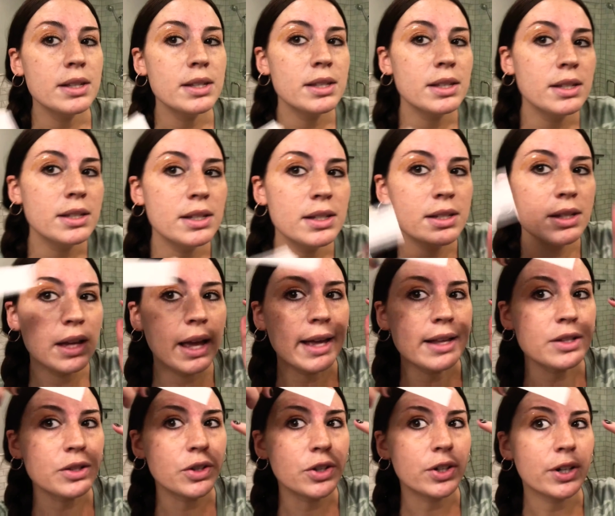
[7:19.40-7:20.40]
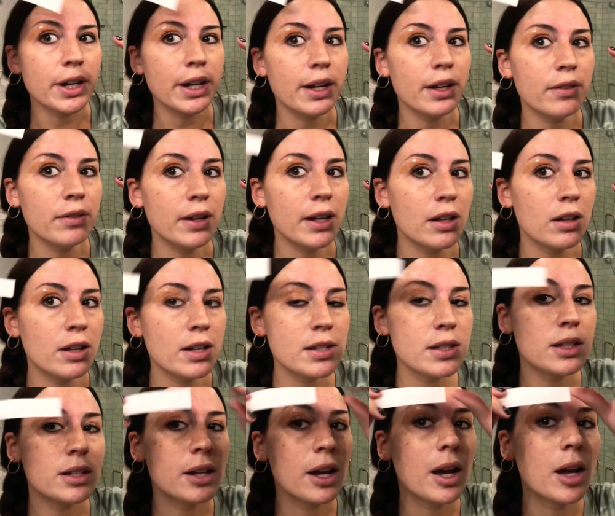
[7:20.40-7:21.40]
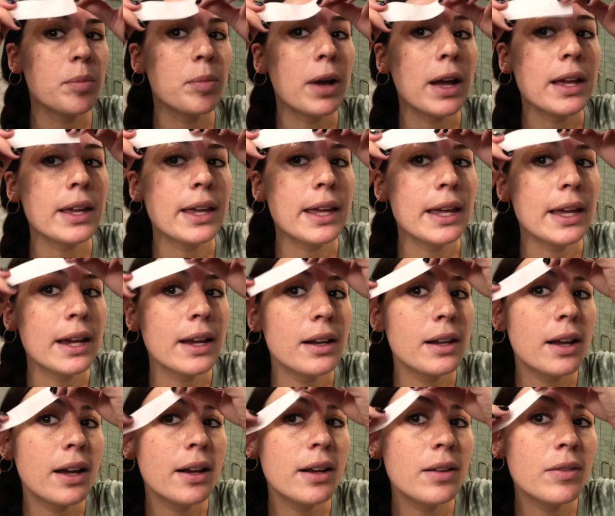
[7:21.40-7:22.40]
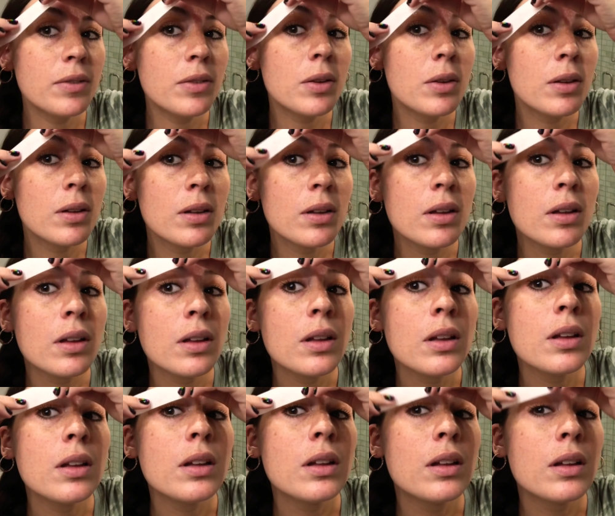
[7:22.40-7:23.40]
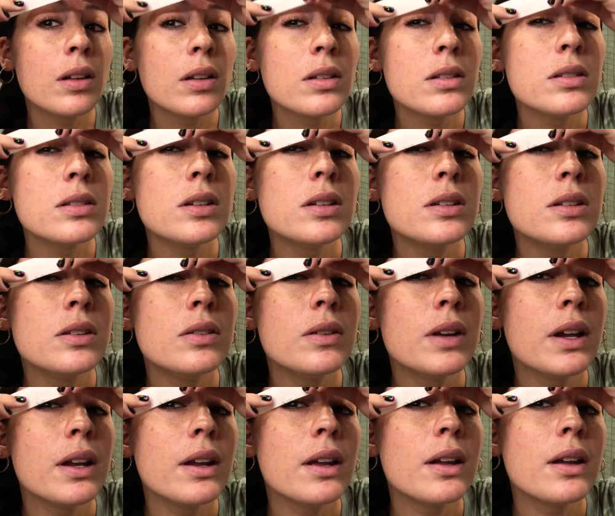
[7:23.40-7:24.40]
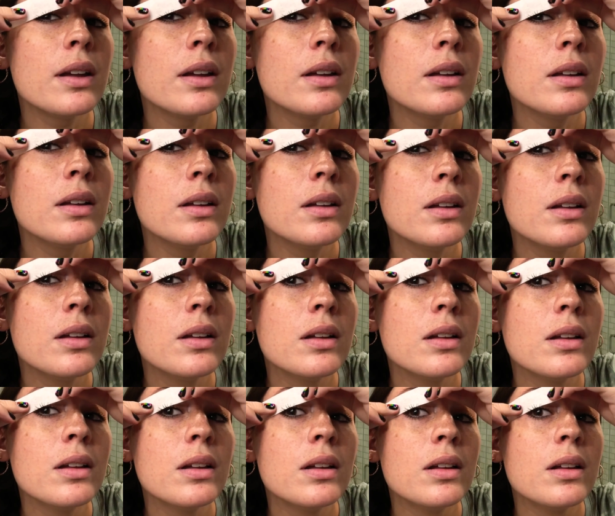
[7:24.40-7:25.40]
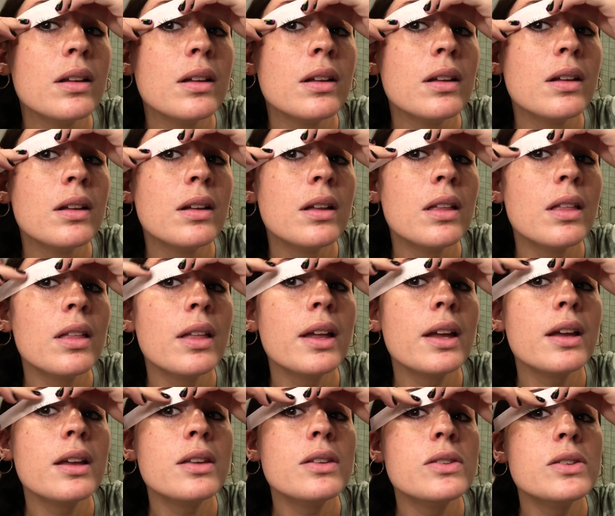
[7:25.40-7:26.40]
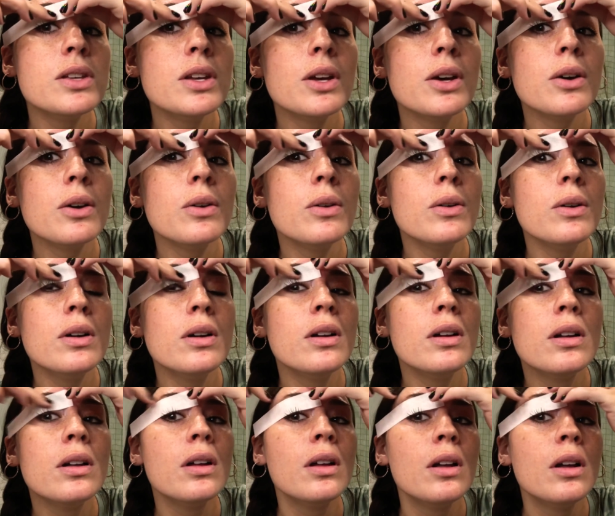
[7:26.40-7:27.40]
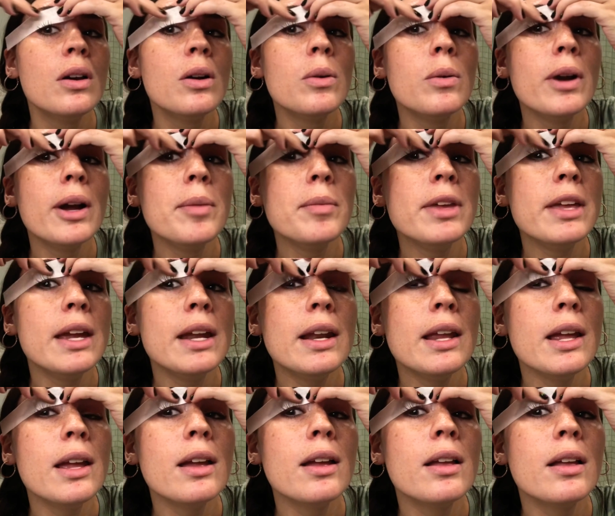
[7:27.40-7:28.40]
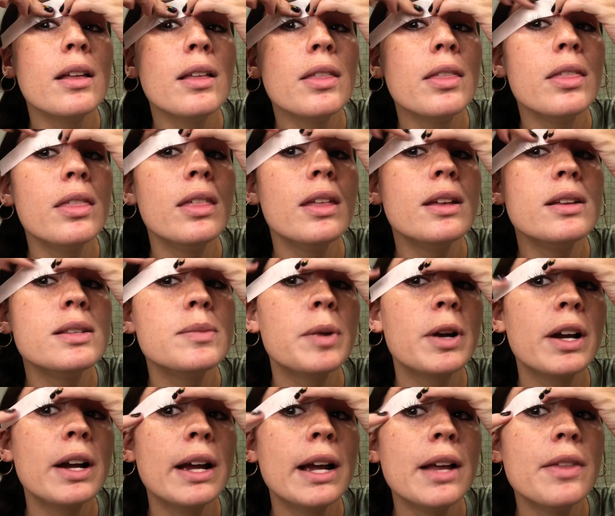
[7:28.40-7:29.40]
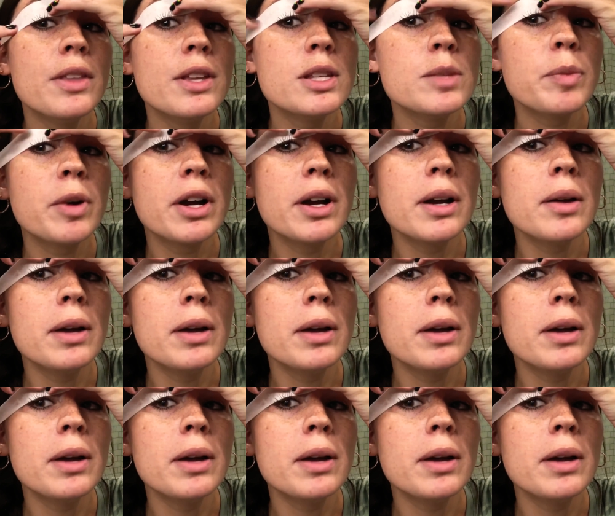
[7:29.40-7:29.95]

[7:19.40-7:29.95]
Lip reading: this isn't as great of an angle as the top, I can kind of situate it like so, where I'm getting this part and this part.